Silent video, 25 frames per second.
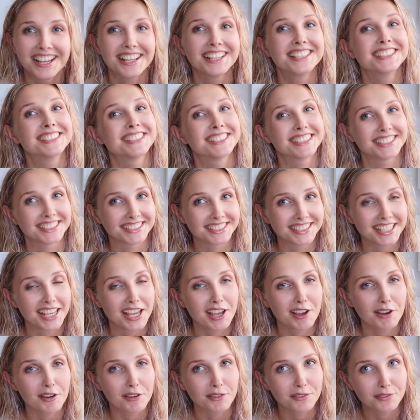This is
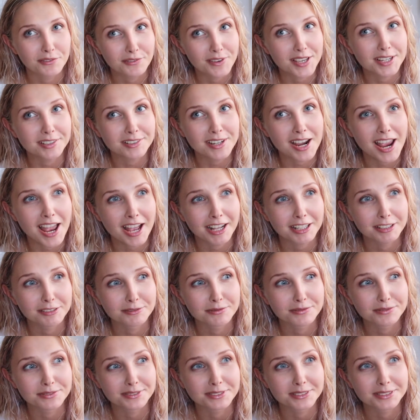very
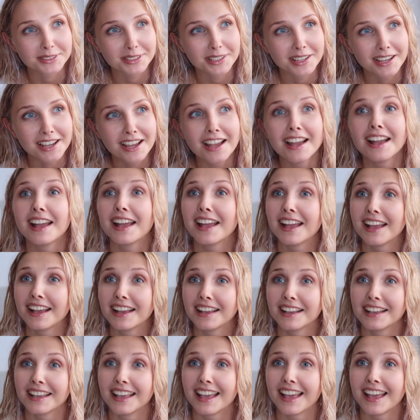helpful.
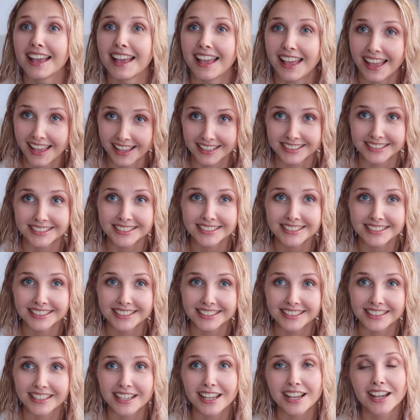And
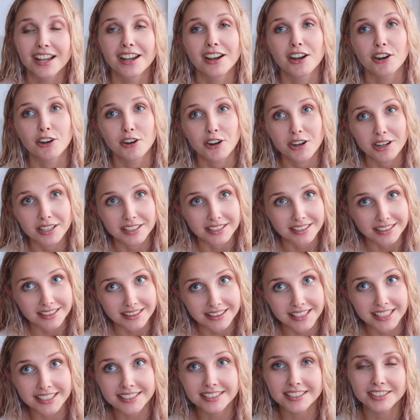
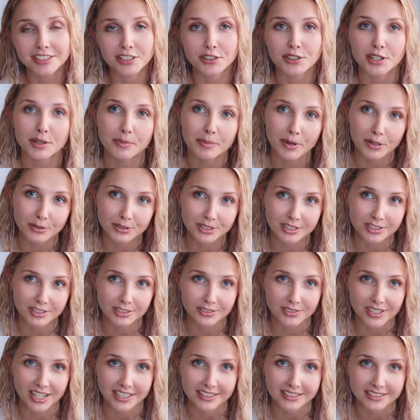let's talk about
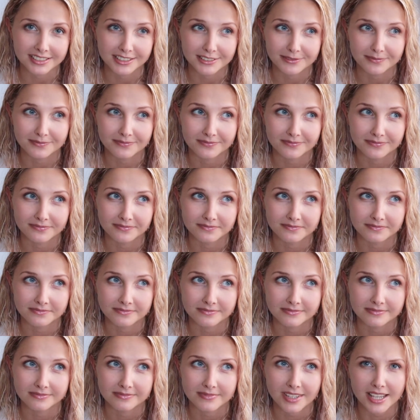stress
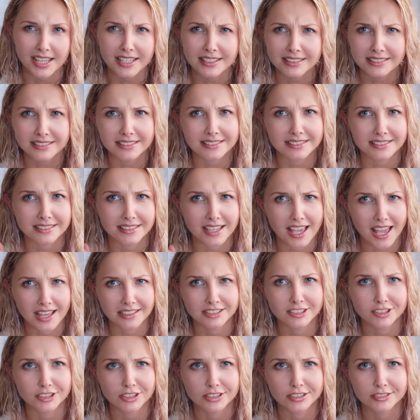and
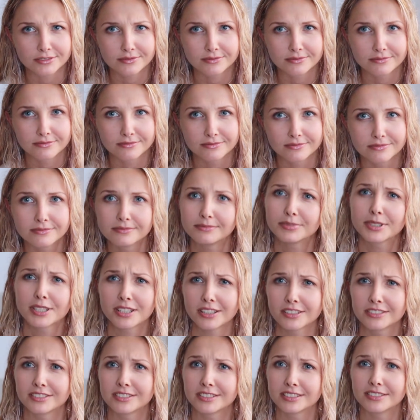anger,
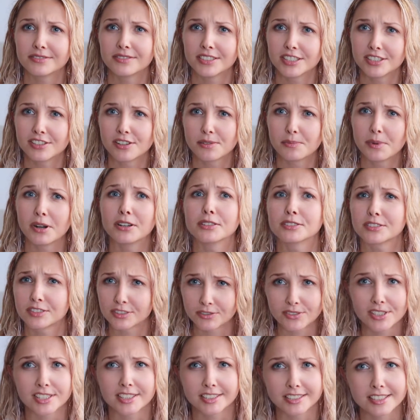because this video about
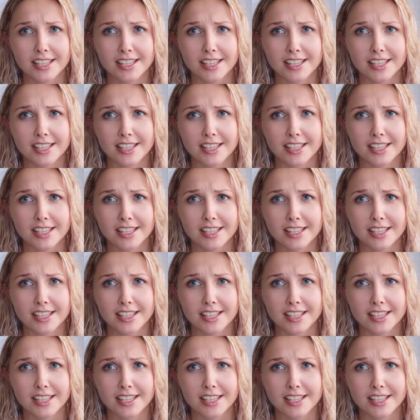stress